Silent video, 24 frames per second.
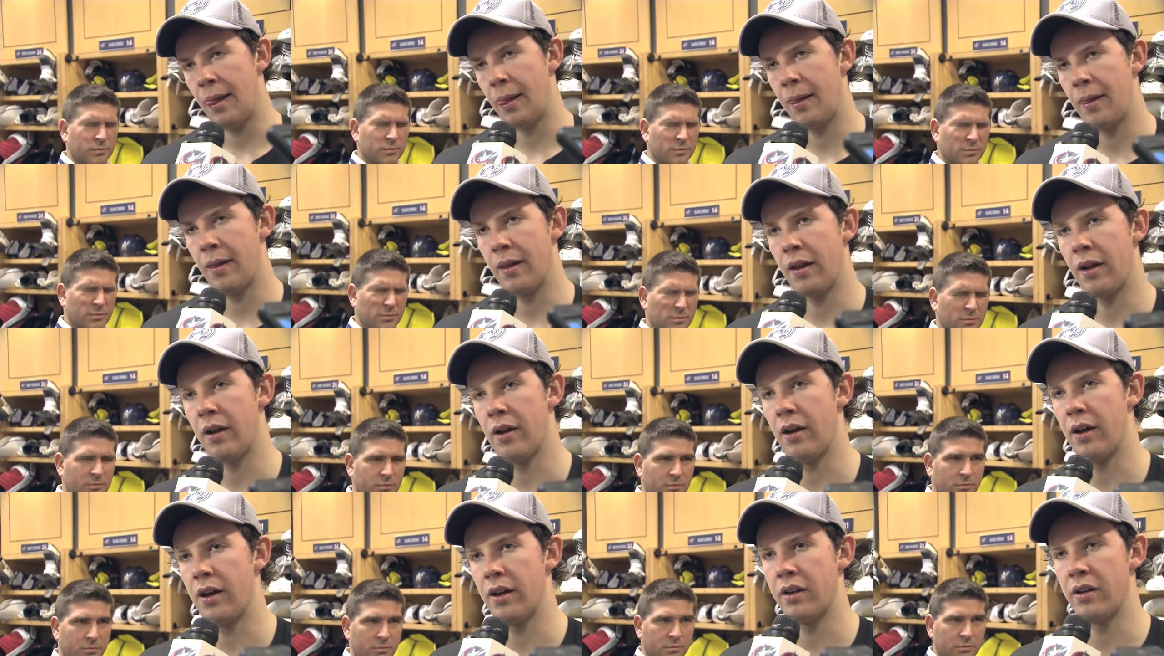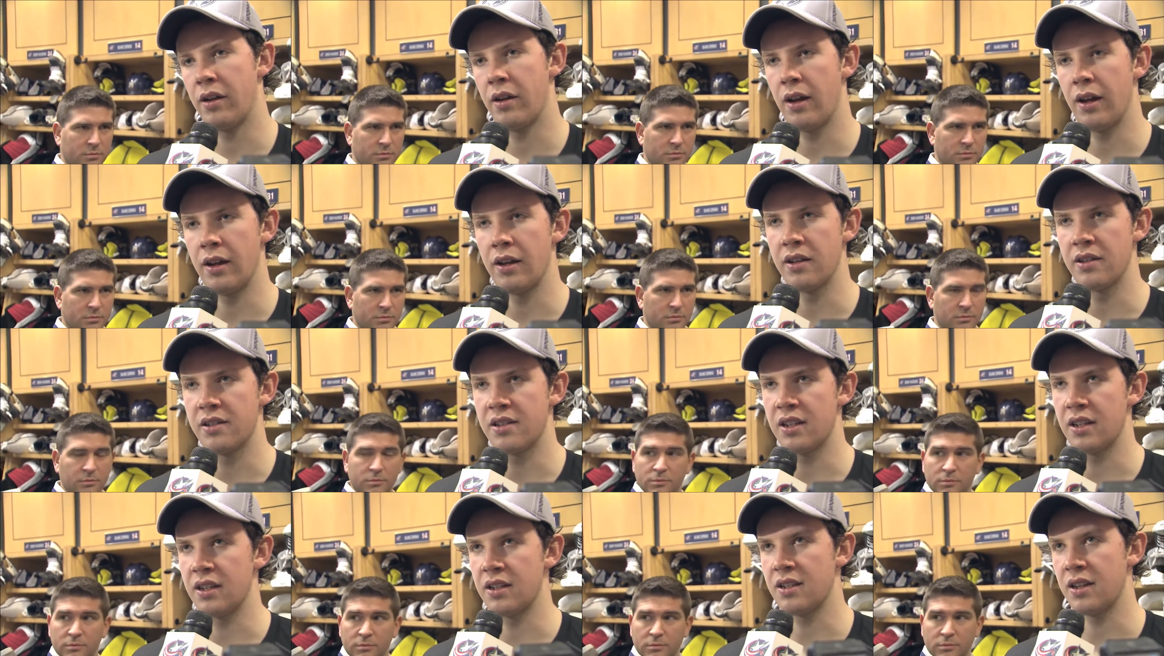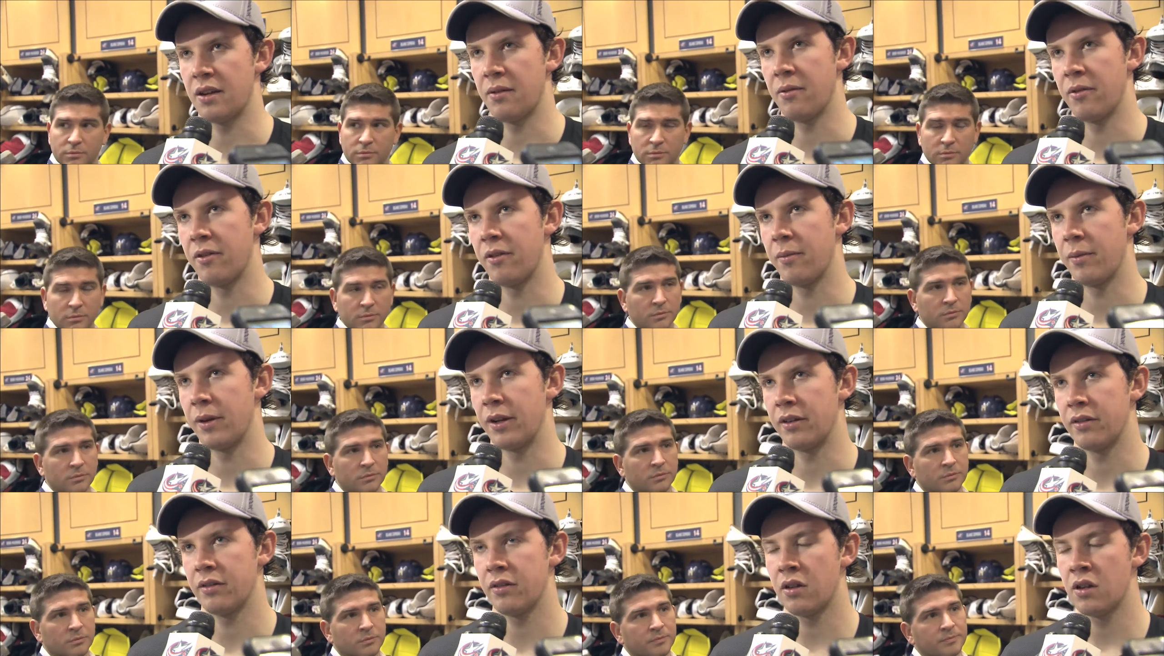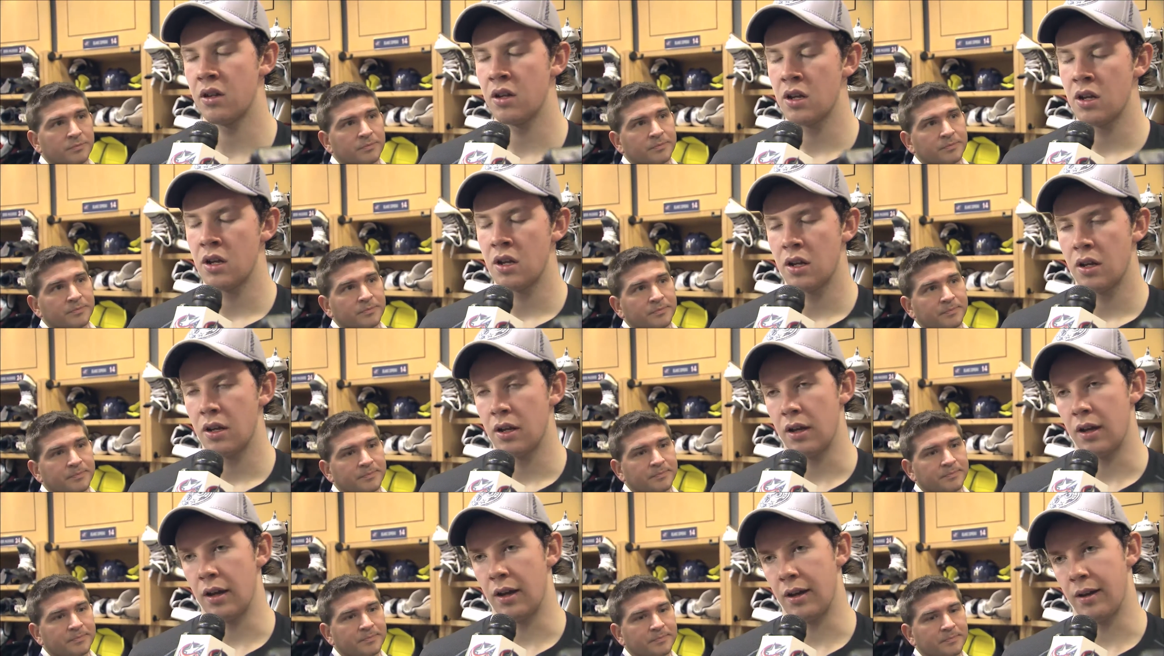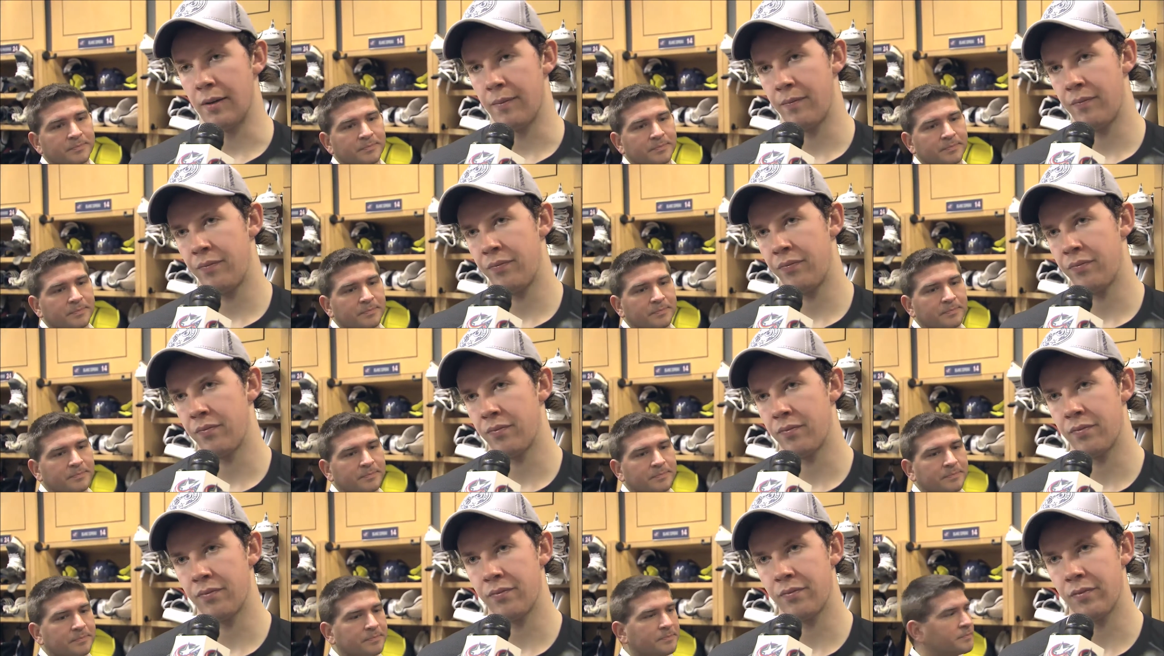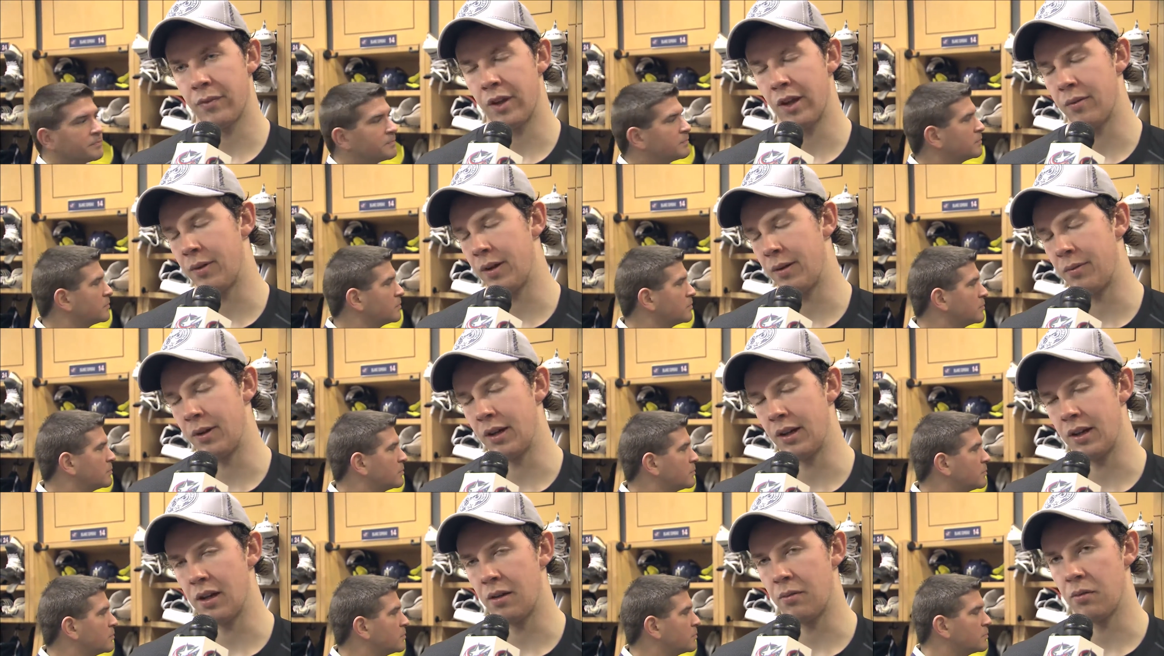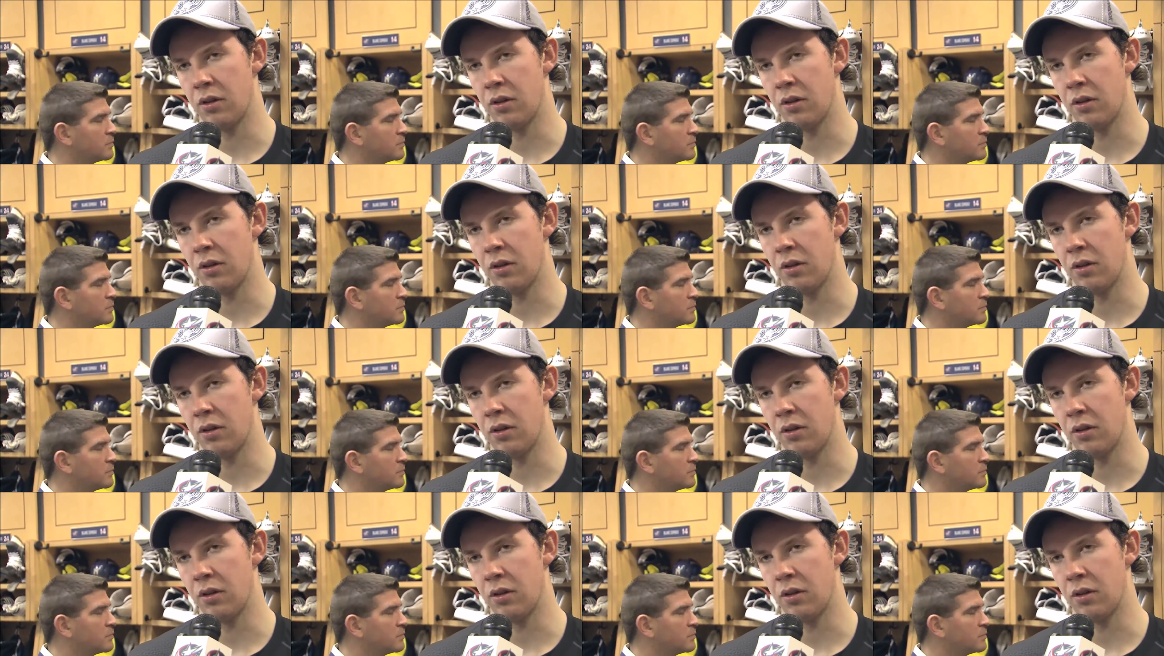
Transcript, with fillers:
Speaker 1: I, I didn't see some of them. um, you know, maybe a couple